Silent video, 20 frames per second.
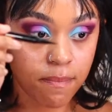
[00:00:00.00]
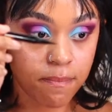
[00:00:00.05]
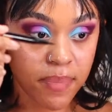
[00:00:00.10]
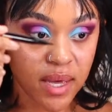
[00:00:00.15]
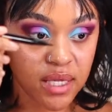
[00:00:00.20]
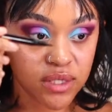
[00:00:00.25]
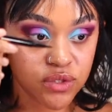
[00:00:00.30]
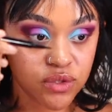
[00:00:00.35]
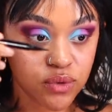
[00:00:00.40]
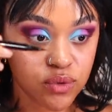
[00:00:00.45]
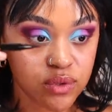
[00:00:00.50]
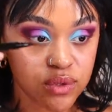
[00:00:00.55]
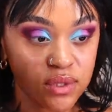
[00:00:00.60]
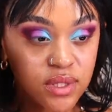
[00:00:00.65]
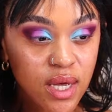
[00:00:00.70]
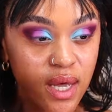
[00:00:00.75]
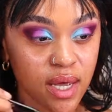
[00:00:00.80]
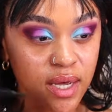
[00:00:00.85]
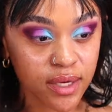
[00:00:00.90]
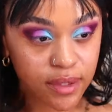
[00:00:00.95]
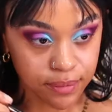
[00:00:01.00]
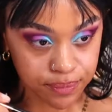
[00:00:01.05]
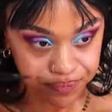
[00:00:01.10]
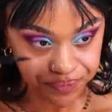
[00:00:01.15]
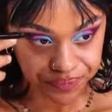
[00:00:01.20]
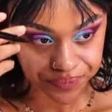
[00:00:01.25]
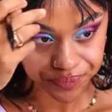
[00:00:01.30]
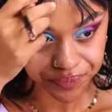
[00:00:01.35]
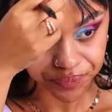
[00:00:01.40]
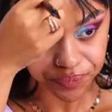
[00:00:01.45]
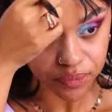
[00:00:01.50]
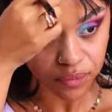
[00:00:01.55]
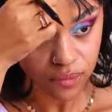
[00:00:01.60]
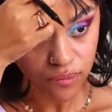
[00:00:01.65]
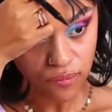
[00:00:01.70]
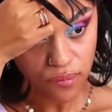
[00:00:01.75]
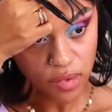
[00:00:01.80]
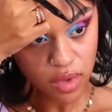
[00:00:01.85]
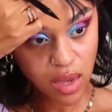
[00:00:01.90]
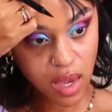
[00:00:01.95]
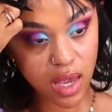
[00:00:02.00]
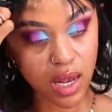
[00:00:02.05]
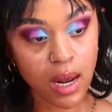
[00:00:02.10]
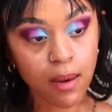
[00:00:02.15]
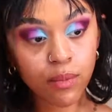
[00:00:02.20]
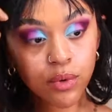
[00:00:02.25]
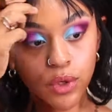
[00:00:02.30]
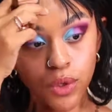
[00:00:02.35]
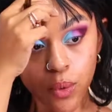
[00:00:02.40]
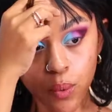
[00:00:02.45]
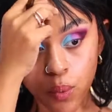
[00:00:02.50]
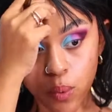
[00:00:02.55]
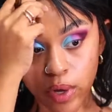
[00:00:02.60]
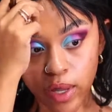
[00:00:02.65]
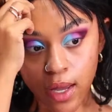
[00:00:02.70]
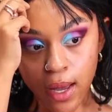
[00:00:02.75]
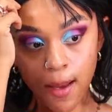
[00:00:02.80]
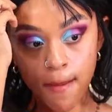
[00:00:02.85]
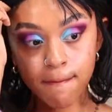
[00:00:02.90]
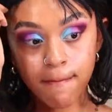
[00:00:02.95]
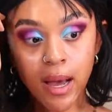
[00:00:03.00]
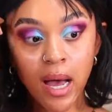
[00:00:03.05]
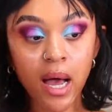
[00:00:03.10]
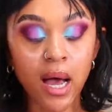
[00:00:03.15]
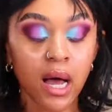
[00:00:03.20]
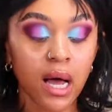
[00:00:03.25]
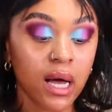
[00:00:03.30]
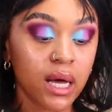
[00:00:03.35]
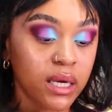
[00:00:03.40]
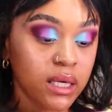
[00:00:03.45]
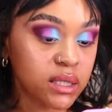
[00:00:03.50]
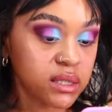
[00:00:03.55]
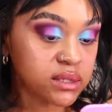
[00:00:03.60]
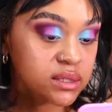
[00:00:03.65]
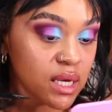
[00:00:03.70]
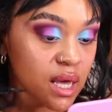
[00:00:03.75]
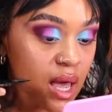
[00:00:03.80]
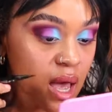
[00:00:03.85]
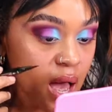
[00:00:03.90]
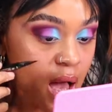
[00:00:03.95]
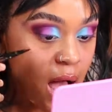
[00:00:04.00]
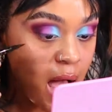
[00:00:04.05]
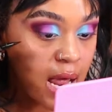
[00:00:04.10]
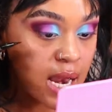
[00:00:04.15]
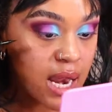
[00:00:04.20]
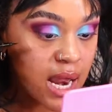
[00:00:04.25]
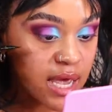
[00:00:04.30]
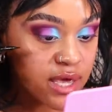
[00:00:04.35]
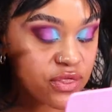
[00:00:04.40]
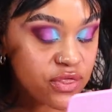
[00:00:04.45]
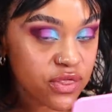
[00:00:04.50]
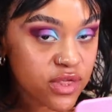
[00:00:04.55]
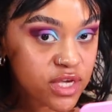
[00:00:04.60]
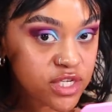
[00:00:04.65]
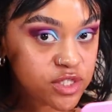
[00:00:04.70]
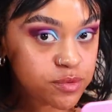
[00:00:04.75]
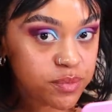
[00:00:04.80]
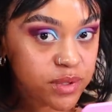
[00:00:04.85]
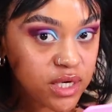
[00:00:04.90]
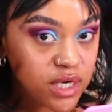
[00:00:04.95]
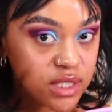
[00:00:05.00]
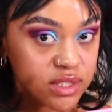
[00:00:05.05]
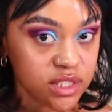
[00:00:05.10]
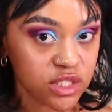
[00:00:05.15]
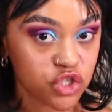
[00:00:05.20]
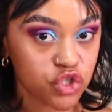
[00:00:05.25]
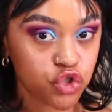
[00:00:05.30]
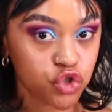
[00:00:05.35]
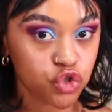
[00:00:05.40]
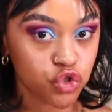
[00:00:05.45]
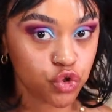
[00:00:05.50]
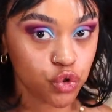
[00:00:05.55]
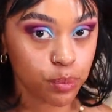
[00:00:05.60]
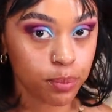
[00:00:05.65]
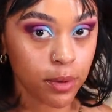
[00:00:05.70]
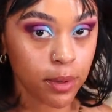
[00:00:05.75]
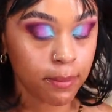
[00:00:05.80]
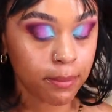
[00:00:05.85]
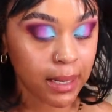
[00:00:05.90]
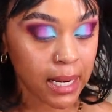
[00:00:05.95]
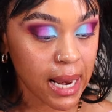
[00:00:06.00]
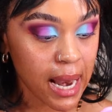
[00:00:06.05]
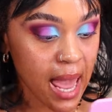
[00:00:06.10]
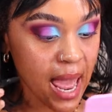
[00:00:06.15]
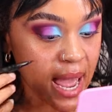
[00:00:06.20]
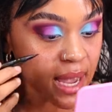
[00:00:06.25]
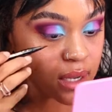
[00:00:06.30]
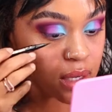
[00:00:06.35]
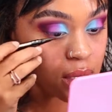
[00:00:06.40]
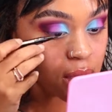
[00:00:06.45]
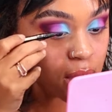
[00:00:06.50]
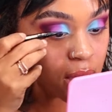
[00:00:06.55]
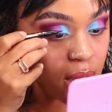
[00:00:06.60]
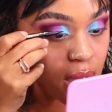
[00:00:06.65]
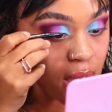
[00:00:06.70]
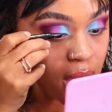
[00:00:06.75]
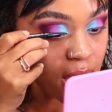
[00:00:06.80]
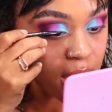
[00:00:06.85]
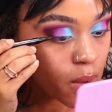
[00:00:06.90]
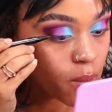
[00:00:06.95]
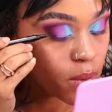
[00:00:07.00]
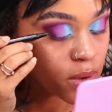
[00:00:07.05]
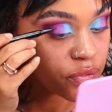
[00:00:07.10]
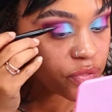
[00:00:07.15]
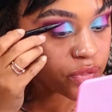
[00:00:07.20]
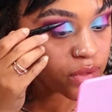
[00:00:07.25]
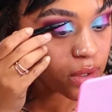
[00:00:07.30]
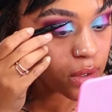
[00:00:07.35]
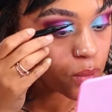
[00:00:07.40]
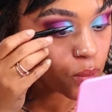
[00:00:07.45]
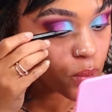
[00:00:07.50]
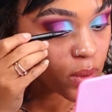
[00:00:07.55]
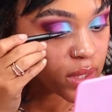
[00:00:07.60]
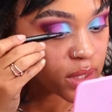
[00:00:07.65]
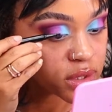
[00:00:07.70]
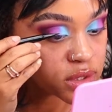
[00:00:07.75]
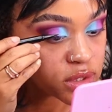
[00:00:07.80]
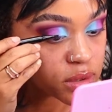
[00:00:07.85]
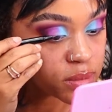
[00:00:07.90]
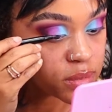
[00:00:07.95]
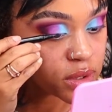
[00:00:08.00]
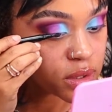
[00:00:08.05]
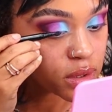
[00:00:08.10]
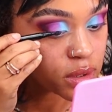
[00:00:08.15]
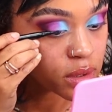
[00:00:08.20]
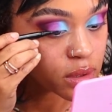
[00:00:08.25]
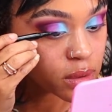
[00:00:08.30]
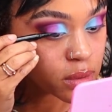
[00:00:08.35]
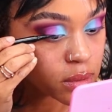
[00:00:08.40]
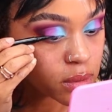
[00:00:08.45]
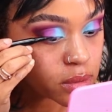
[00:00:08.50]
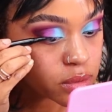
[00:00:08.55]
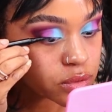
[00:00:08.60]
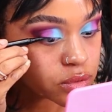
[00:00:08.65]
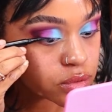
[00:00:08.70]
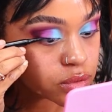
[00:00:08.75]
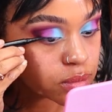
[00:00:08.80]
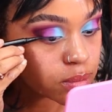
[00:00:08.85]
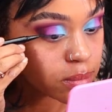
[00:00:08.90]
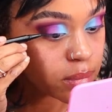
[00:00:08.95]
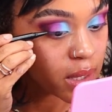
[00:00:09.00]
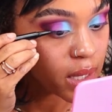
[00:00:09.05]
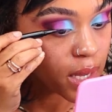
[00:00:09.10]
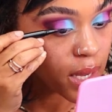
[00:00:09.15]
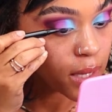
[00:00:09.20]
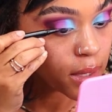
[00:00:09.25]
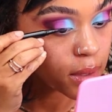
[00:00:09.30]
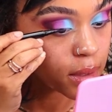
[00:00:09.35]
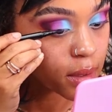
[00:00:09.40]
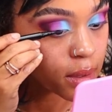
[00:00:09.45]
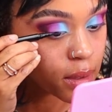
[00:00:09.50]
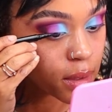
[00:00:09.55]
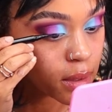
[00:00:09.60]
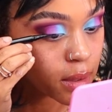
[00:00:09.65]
pencil side, and I'm gonna wing my eyes. I like this because it's super black. I want the wing to be black.